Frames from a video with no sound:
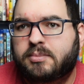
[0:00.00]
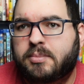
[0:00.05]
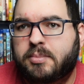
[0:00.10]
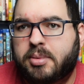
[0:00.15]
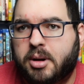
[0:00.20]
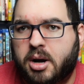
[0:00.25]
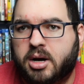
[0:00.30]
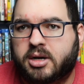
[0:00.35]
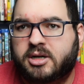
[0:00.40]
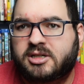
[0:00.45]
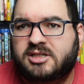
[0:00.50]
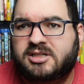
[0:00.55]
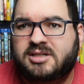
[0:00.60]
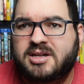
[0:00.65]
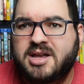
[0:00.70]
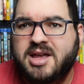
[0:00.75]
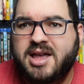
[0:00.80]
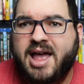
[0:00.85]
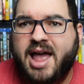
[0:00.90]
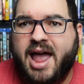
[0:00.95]

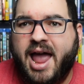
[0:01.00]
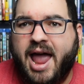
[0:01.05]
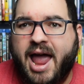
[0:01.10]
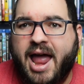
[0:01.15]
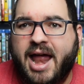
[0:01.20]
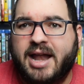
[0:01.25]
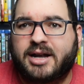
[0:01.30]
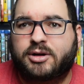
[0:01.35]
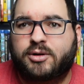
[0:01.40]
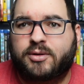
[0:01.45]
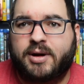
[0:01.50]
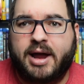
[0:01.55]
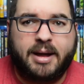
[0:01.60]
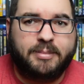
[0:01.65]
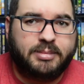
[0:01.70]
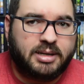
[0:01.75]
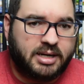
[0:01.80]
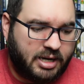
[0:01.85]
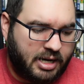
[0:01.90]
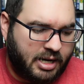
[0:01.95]
books and
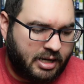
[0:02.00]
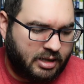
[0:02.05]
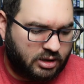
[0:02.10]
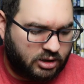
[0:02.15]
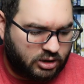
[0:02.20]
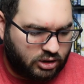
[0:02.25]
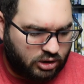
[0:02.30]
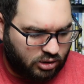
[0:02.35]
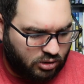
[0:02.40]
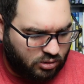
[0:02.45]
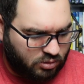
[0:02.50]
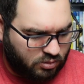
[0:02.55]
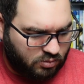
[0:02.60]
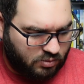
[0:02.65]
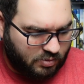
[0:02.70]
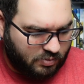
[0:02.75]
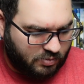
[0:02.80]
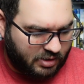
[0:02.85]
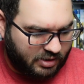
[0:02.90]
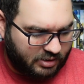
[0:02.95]
crammed it into,
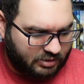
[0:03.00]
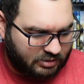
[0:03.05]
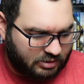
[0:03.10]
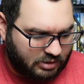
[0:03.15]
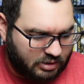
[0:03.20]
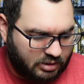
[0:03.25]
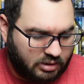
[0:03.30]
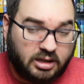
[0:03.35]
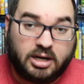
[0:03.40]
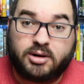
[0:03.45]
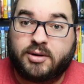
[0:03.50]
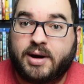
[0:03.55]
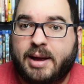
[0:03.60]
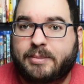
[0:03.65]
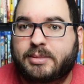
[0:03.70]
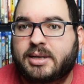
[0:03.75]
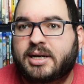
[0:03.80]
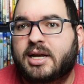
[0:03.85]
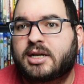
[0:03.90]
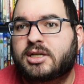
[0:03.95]
what is it? You
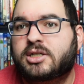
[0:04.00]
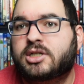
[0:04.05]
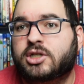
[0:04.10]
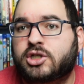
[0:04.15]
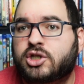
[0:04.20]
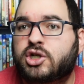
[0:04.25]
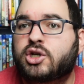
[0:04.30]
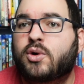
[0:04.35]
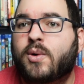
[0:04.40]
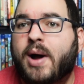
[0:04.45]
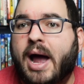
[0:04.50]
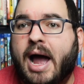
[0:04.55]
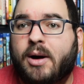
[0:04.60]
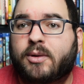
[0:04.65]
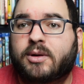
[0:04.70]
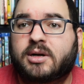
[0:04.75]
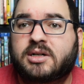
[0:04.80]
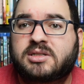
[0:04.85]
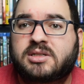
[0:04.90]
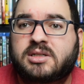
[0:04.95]
crammed it into 2
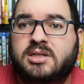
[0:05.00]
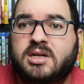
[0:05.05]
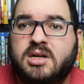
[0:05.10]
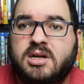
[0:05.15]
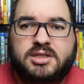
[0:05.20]
hours.